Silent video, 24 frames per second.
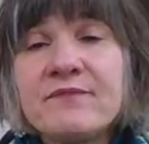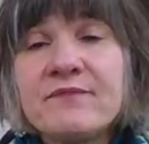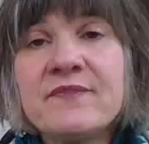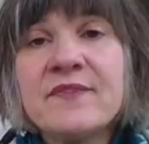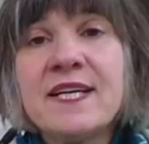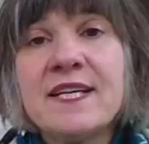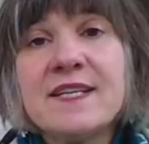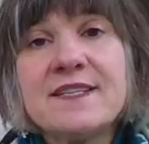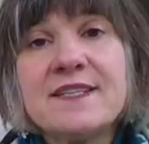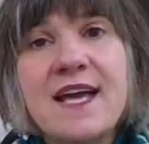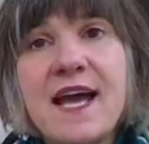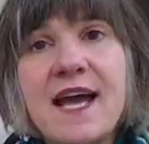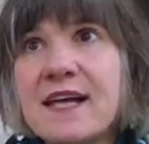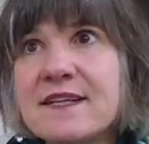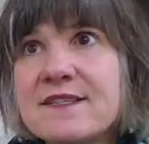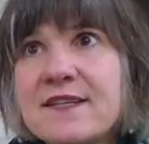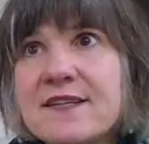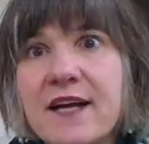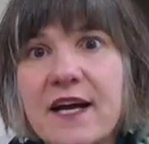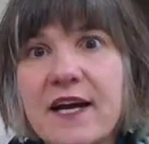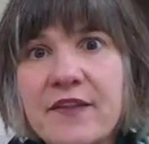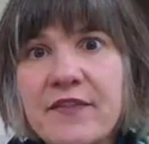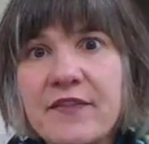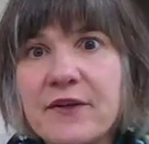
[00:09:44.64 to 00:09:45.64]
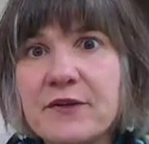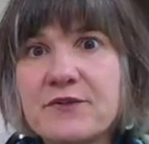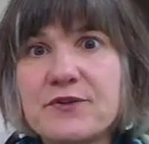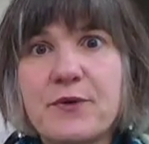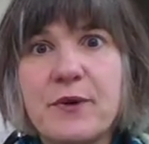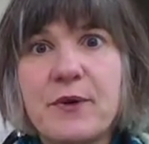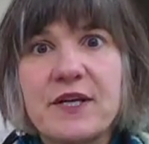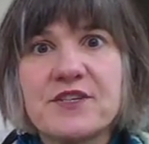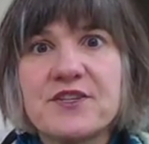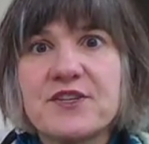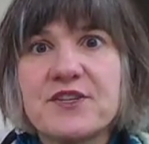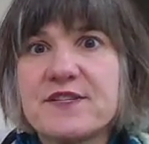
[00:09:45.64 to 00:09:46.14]
to ask God those
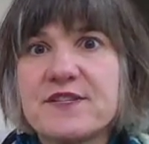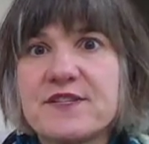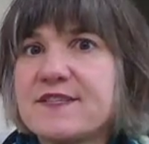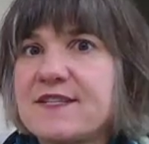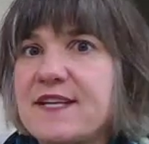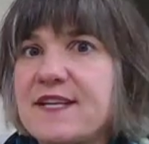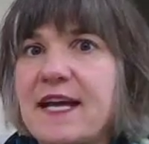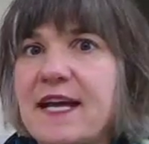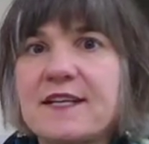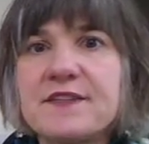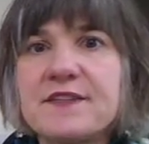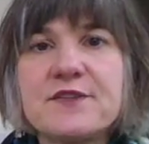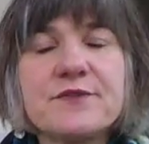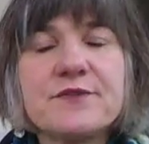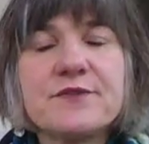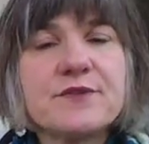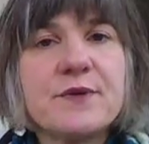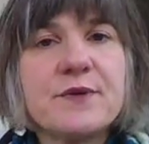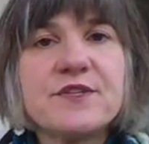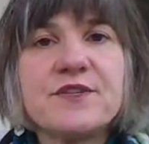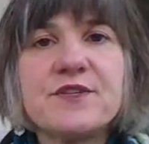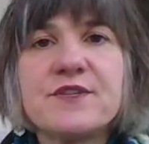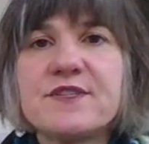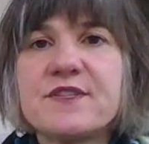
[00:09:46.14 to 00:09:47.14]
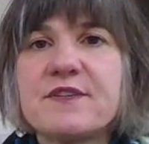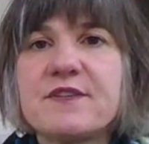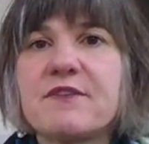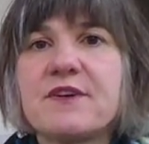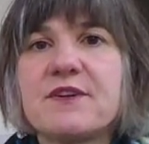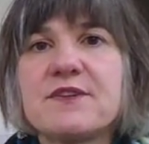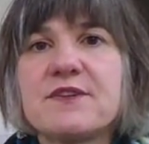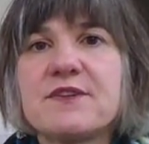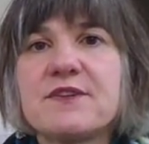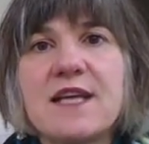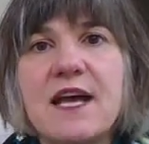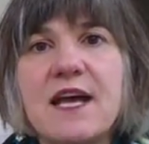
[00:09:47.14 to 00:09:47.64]
questions, to ask those questions of
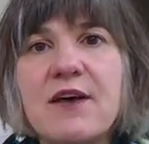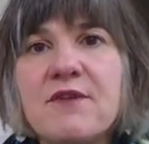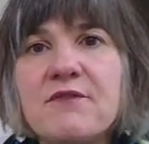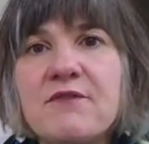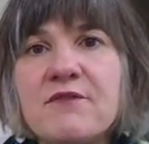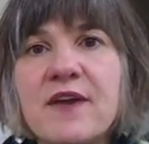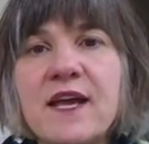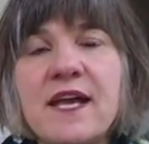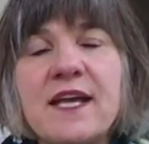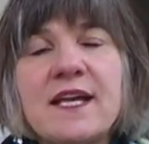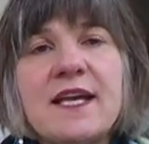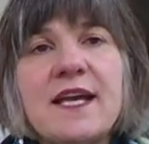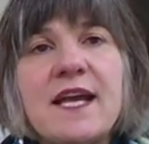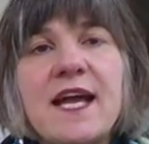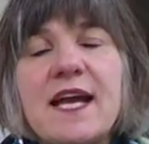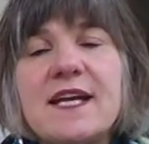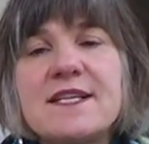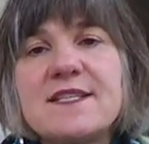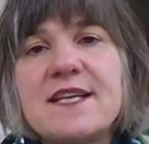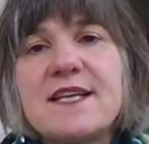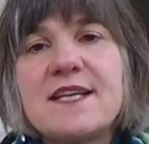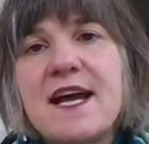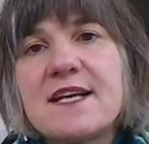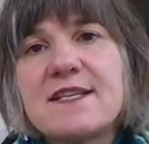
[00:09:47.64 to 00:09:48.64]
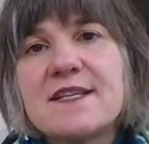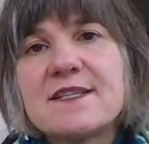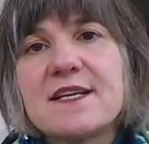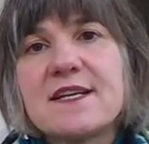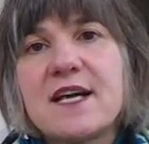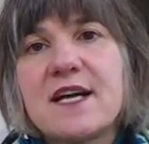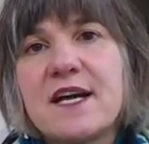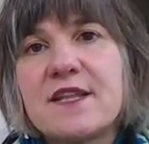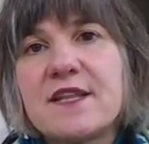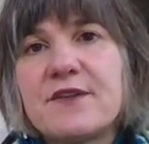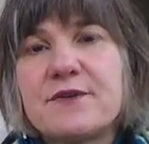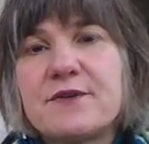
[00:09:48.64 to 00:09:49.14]
ourselves and to ask
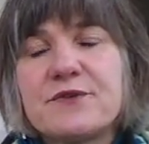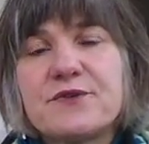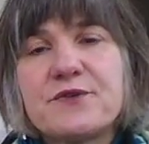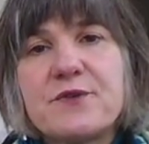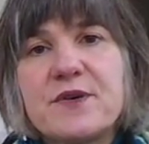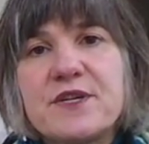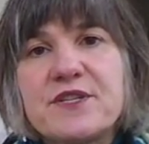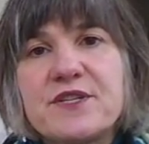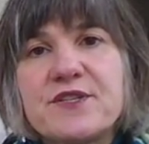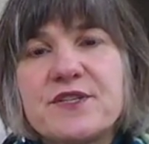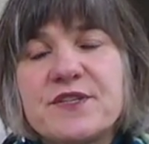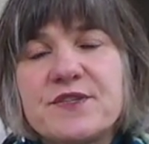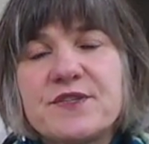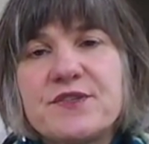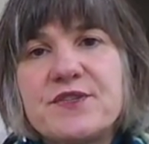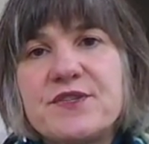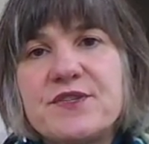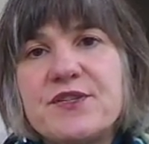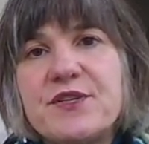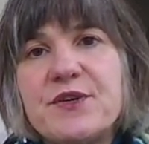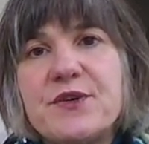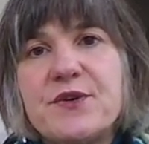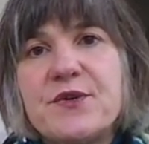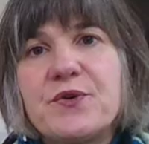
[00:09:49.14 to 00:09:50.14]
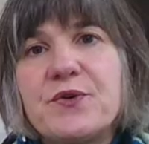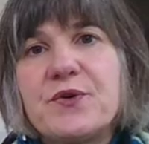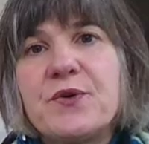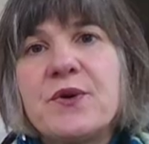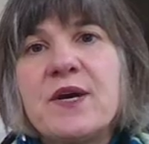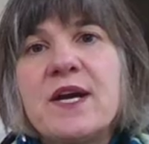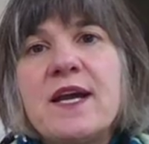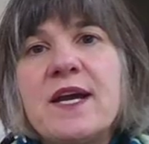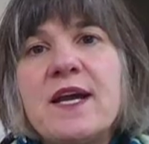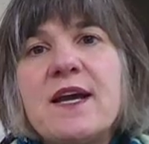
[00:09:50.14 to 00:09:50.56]
God those questions too.